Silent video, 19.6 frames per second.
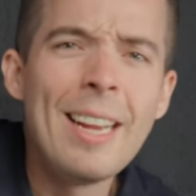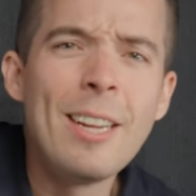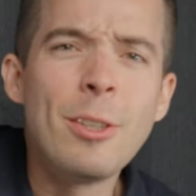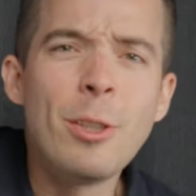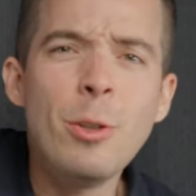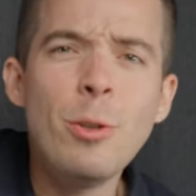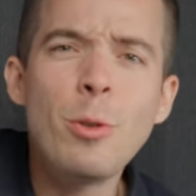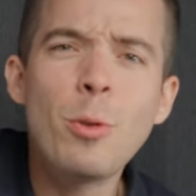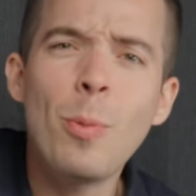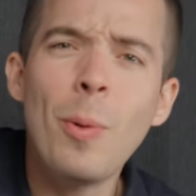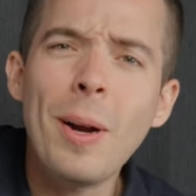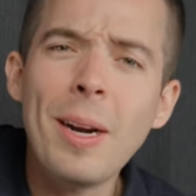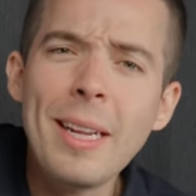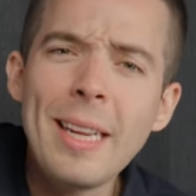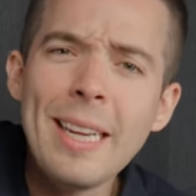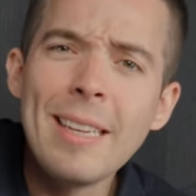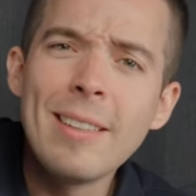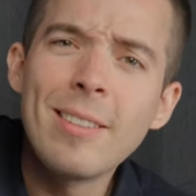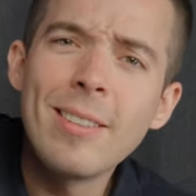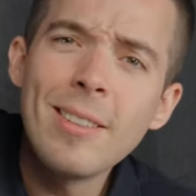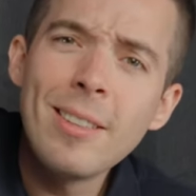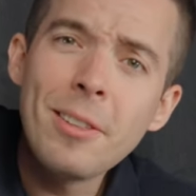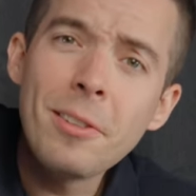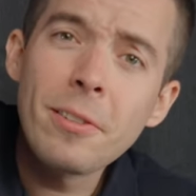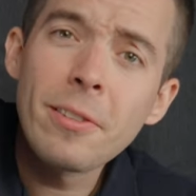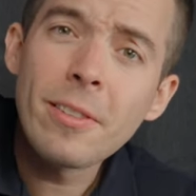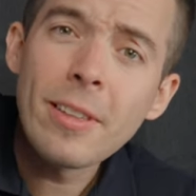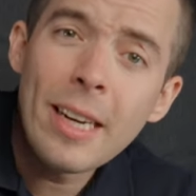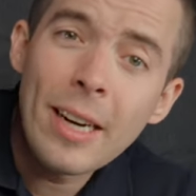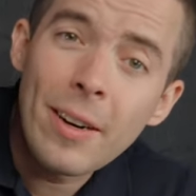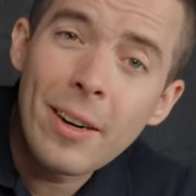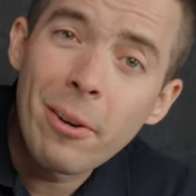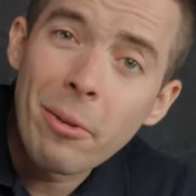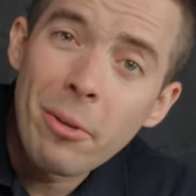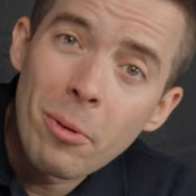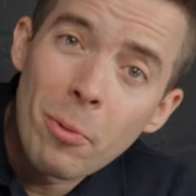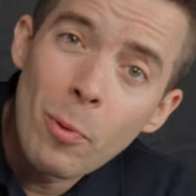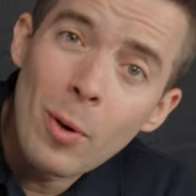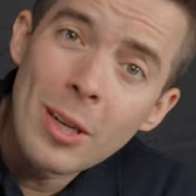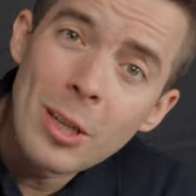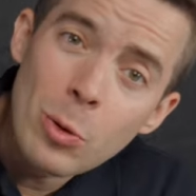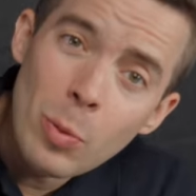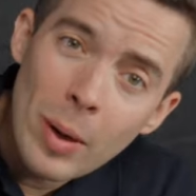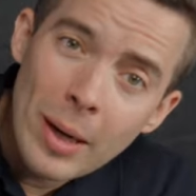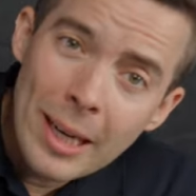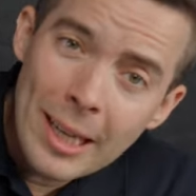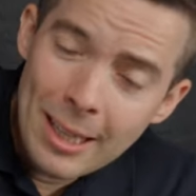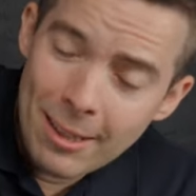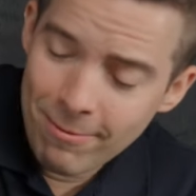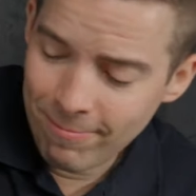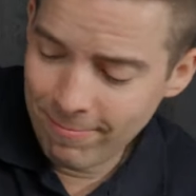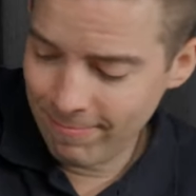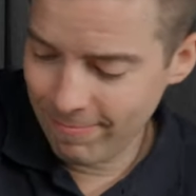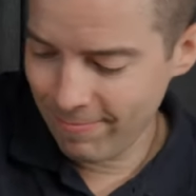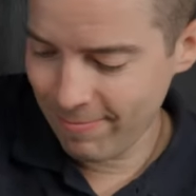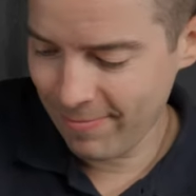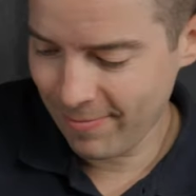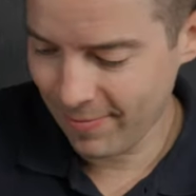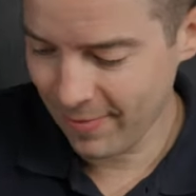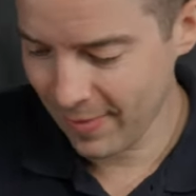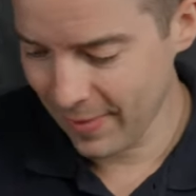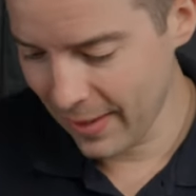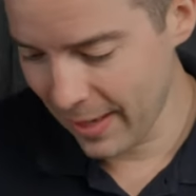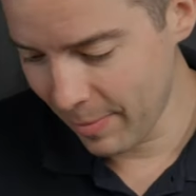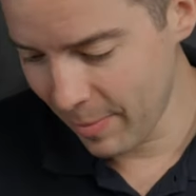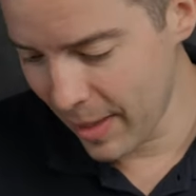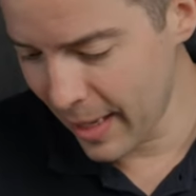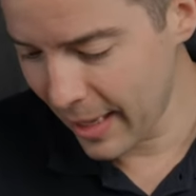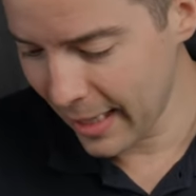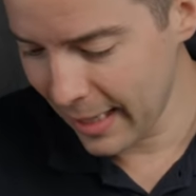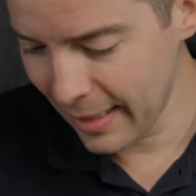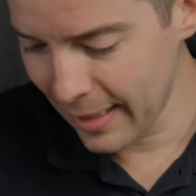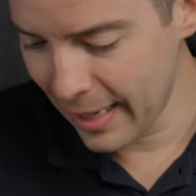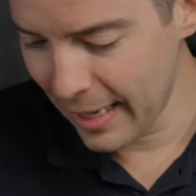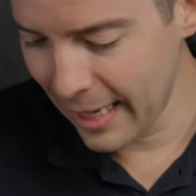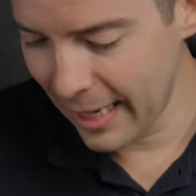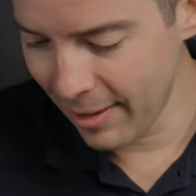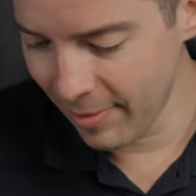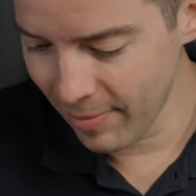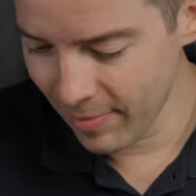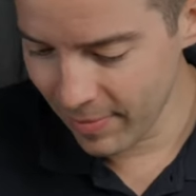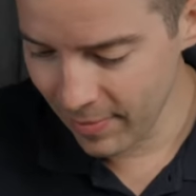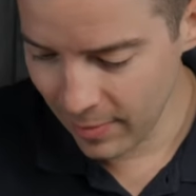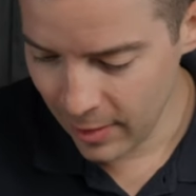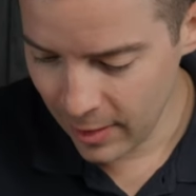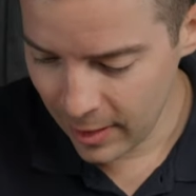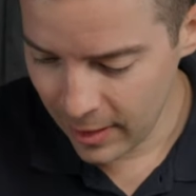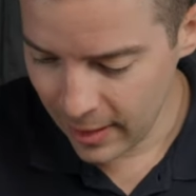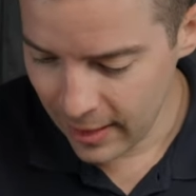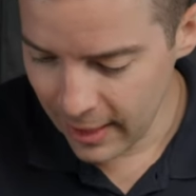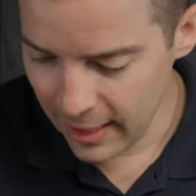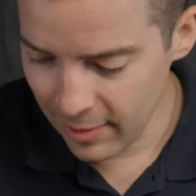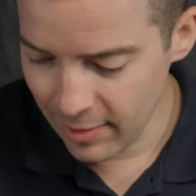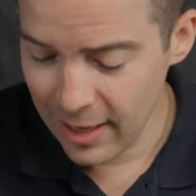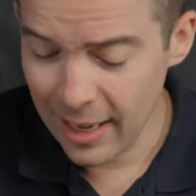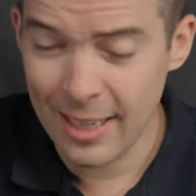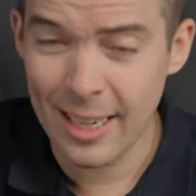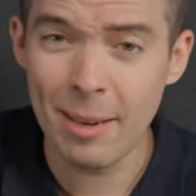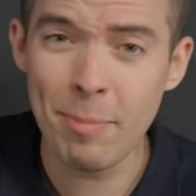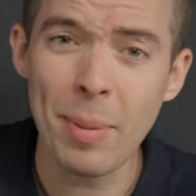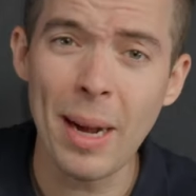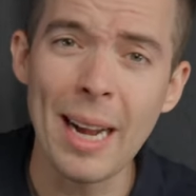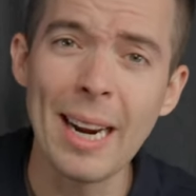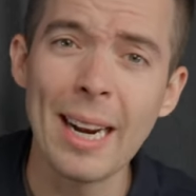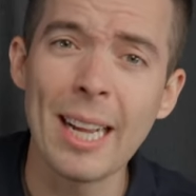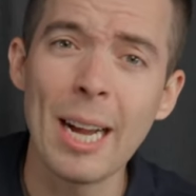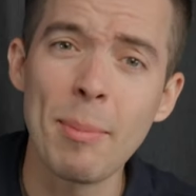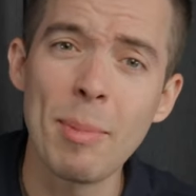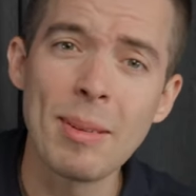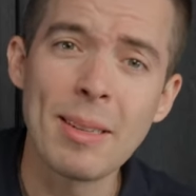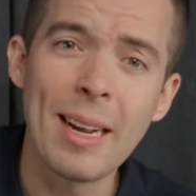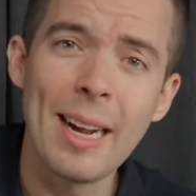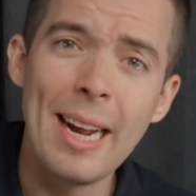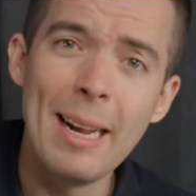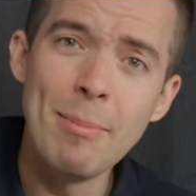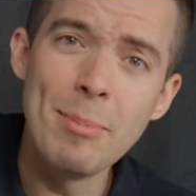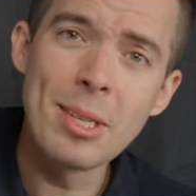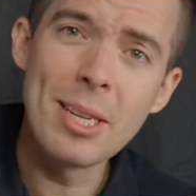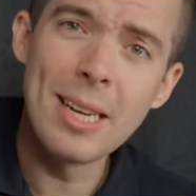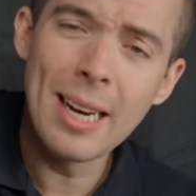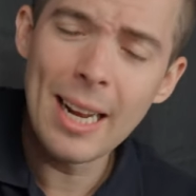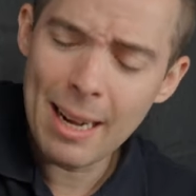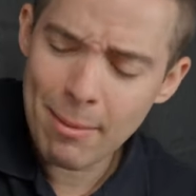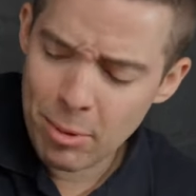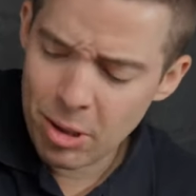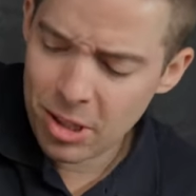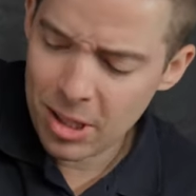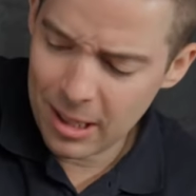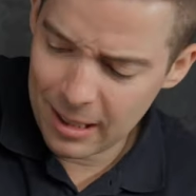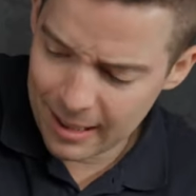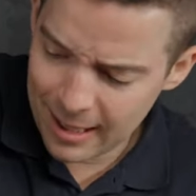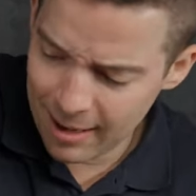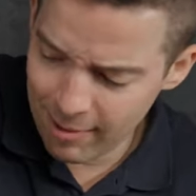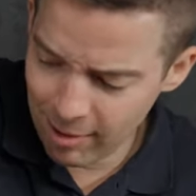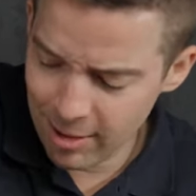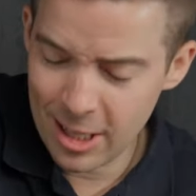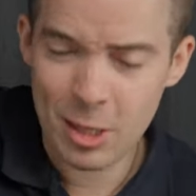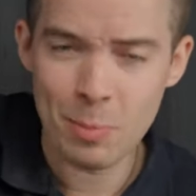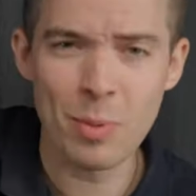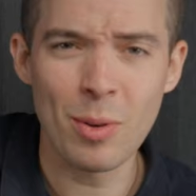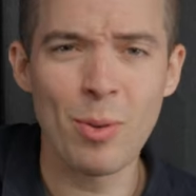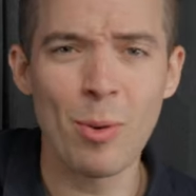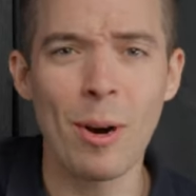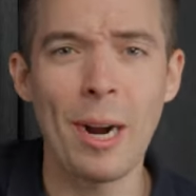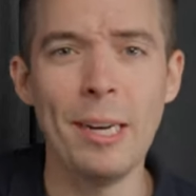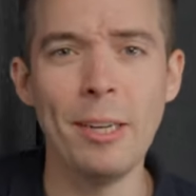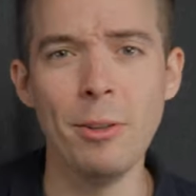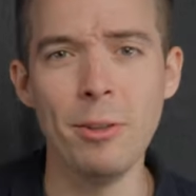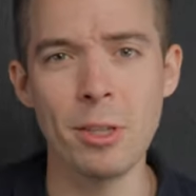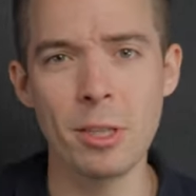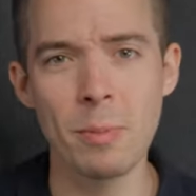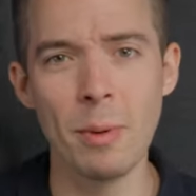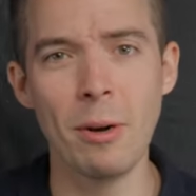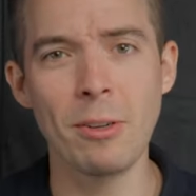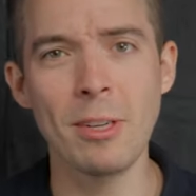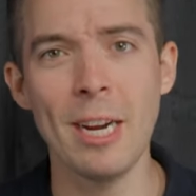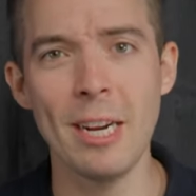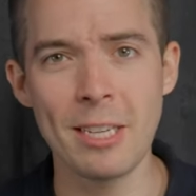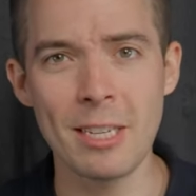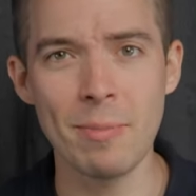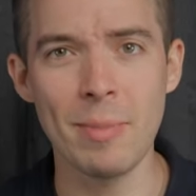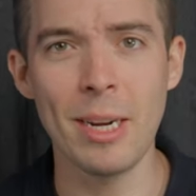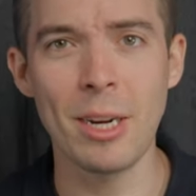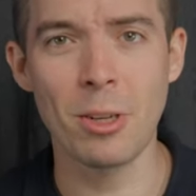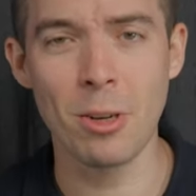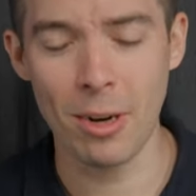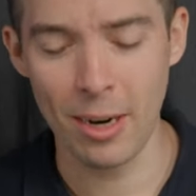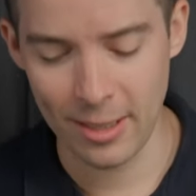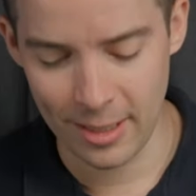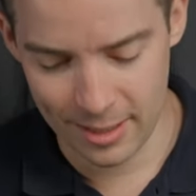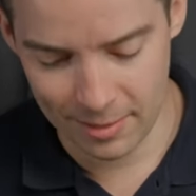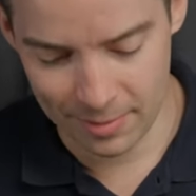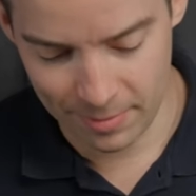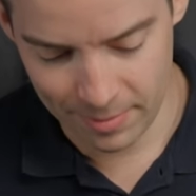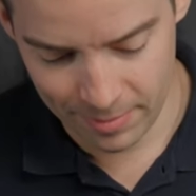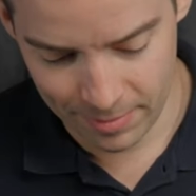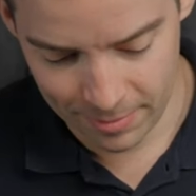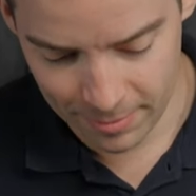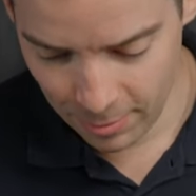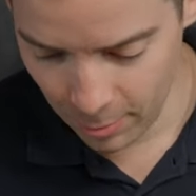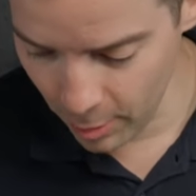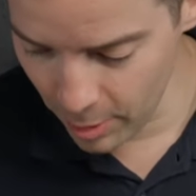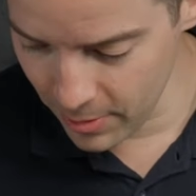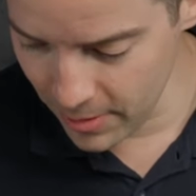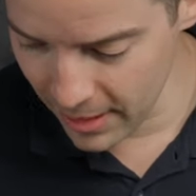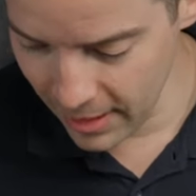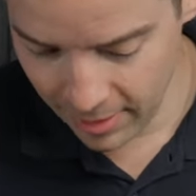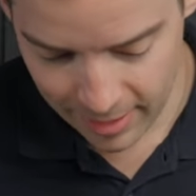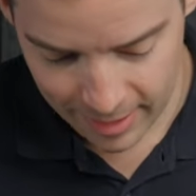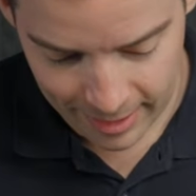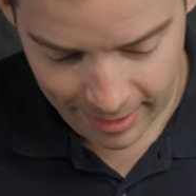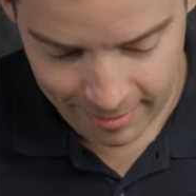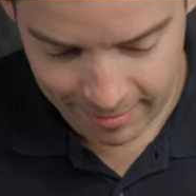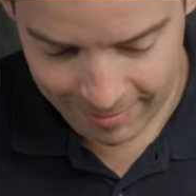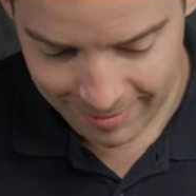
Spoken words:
$220 is a little scarier than $120. I'm not gonna lie. I've gotten hit by it a couple times, and I'm just gonna cover this before I do the smoke test and make sure I didn't ruin anything.